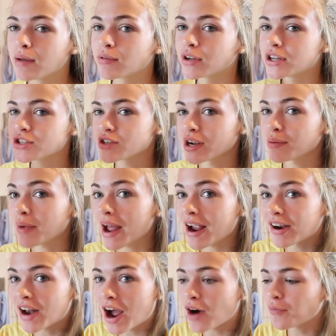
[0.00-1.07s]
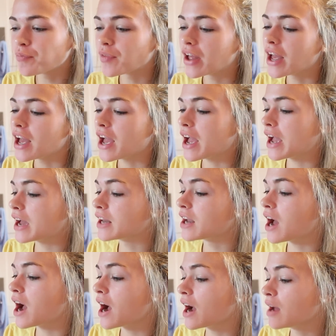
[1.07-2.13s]
I'm going to straighten my hair now, and
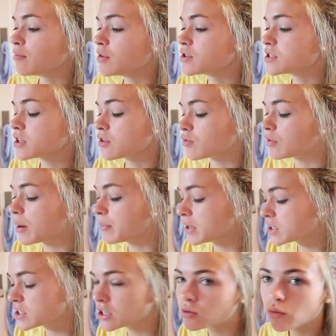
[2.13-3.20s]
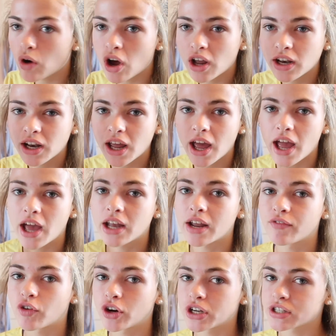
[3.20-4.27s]
I'm using the Remington one, and
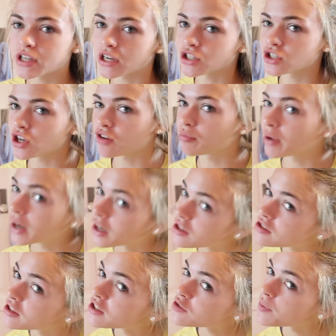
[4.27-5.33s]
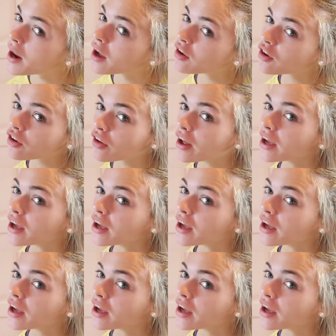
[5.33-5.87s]
I've already sectioned off my hair, so that's why I look